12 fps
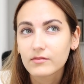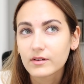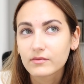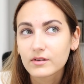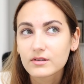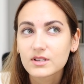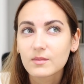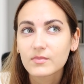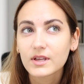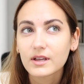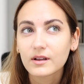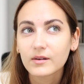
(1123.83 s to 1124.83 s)
If there's
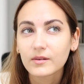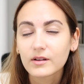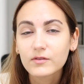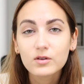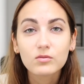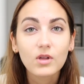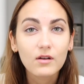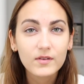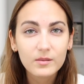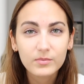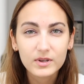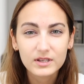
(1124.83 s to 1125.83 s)
something, if you love
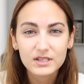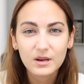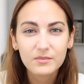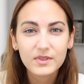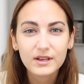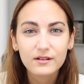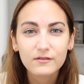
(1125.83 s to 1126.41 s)
it but something